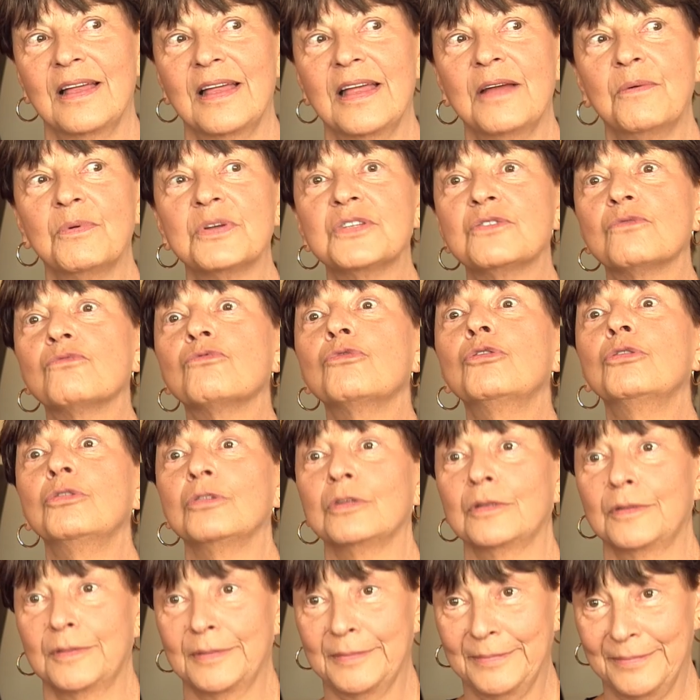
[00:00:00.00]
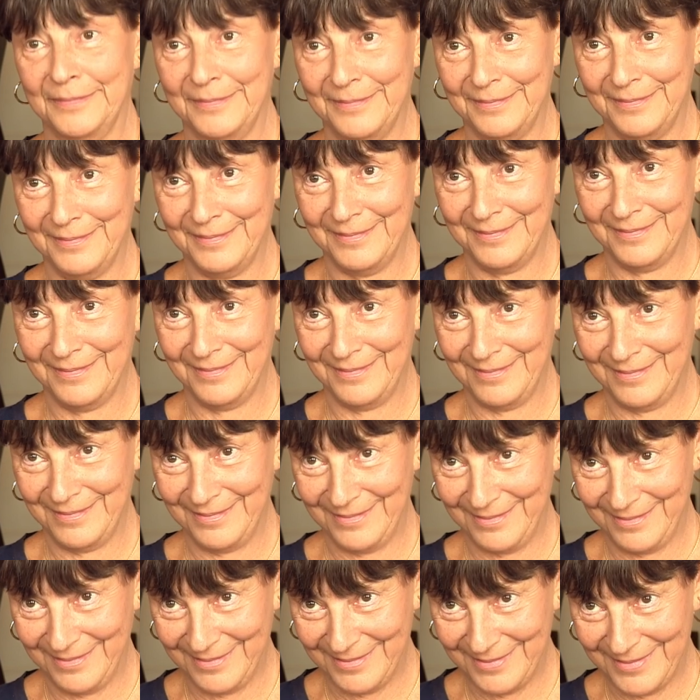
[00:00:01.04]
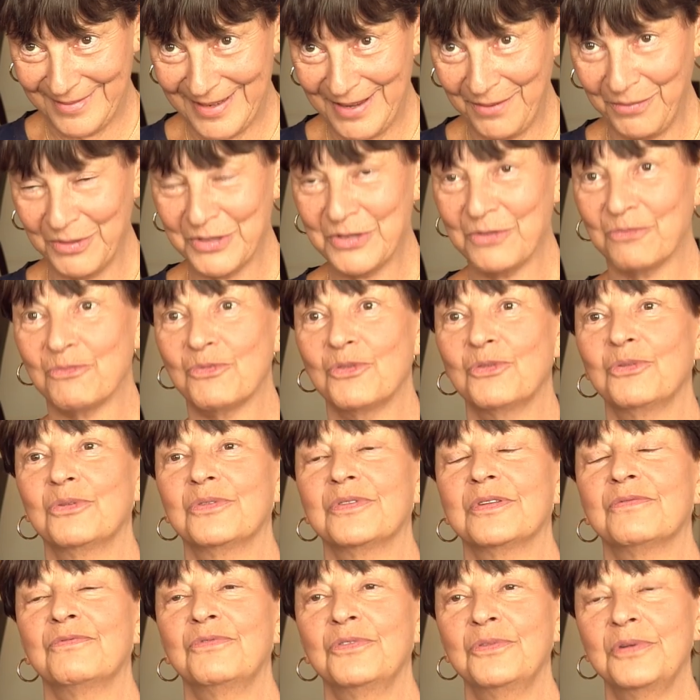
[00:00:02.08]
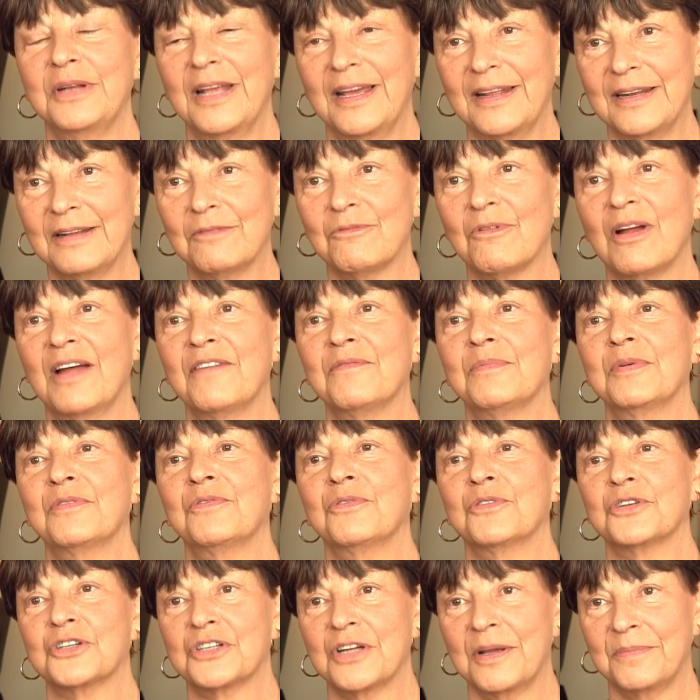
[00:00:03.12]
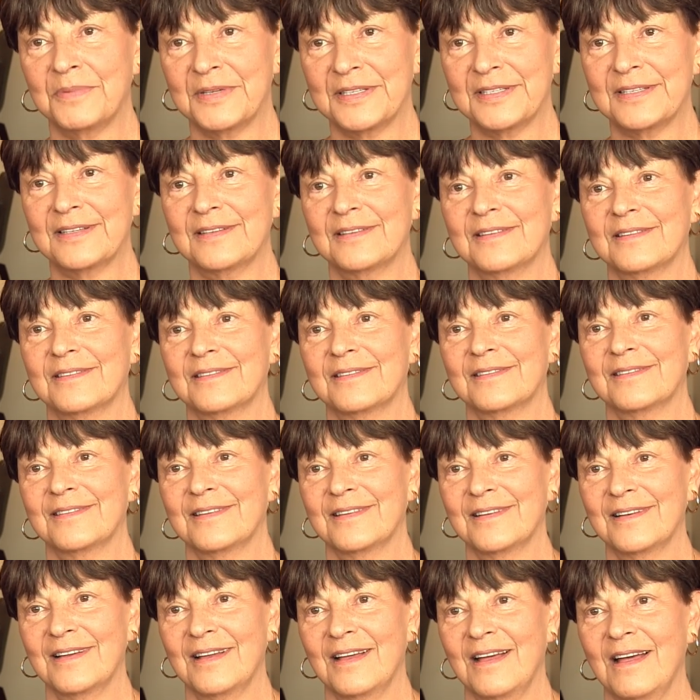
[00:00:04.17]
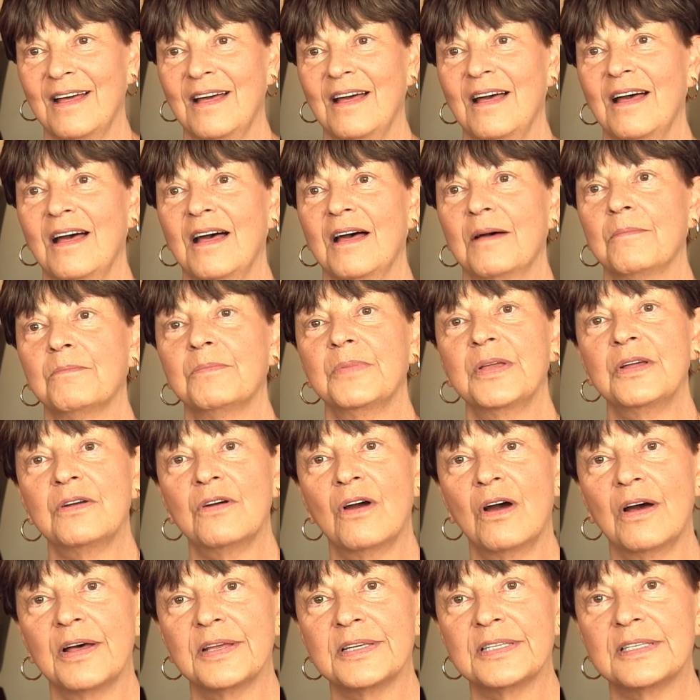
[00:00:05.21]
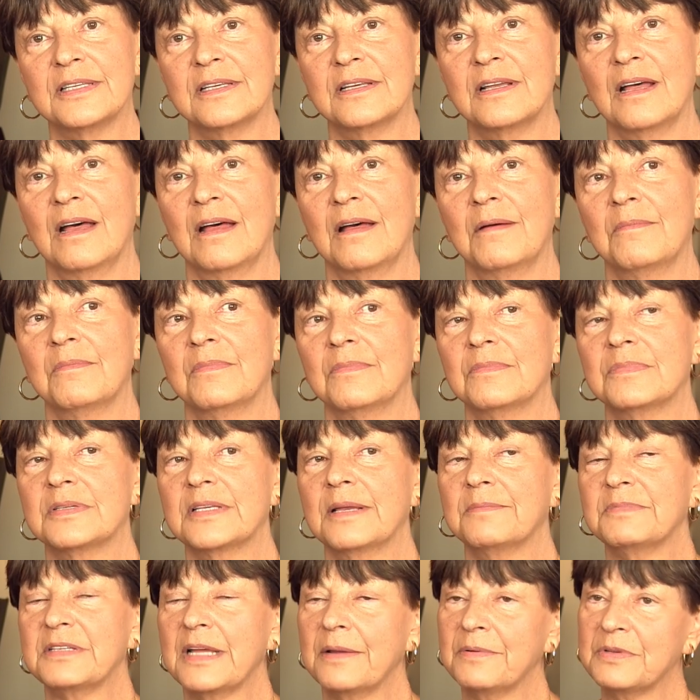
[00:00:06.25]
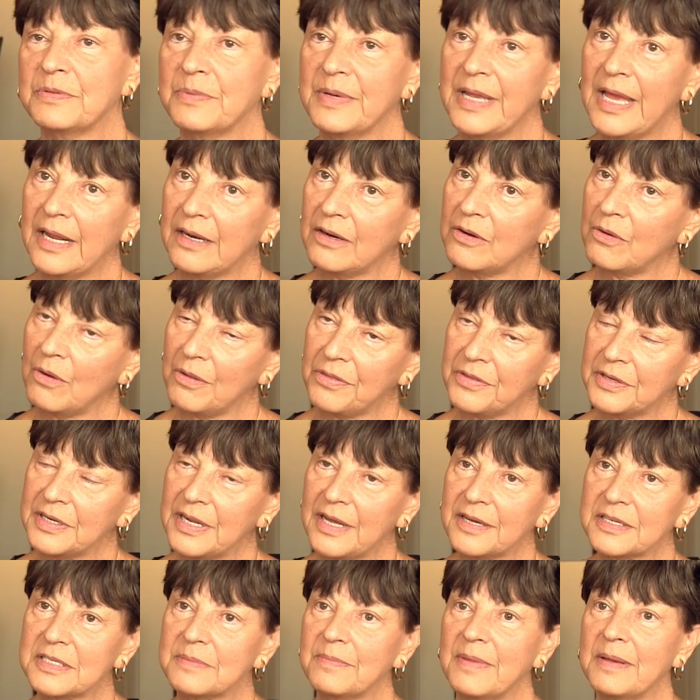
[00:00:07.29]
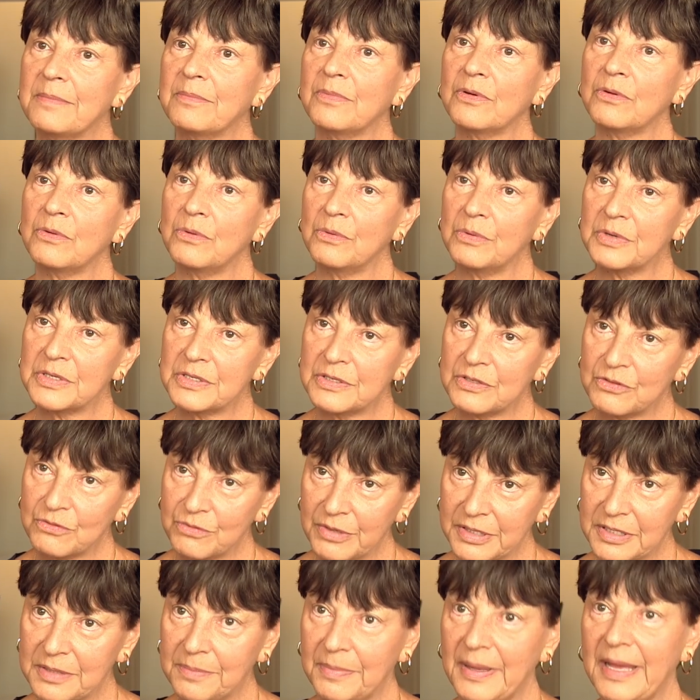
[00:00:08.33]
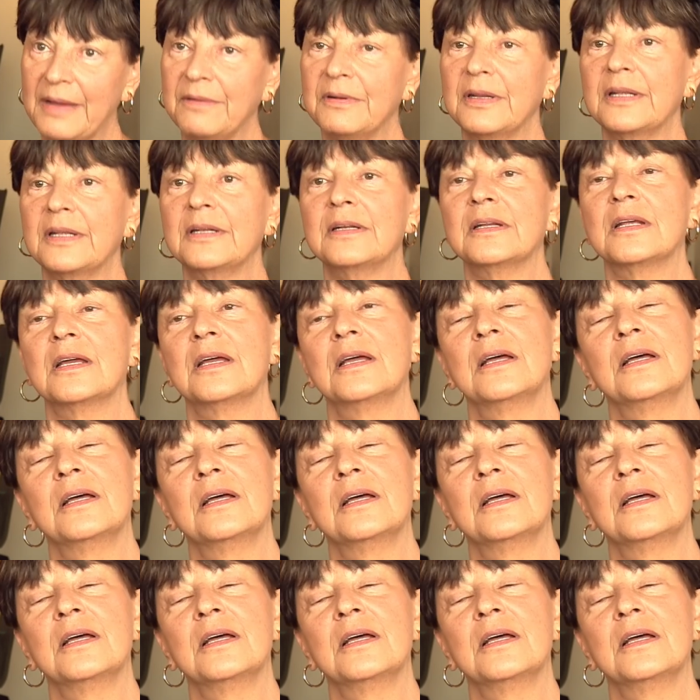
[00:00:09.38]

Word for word: it was a rule it was a rule. The food had to arrive before Shabbos. Um, because um, sometimes we had an Orthodox member who was strict about it,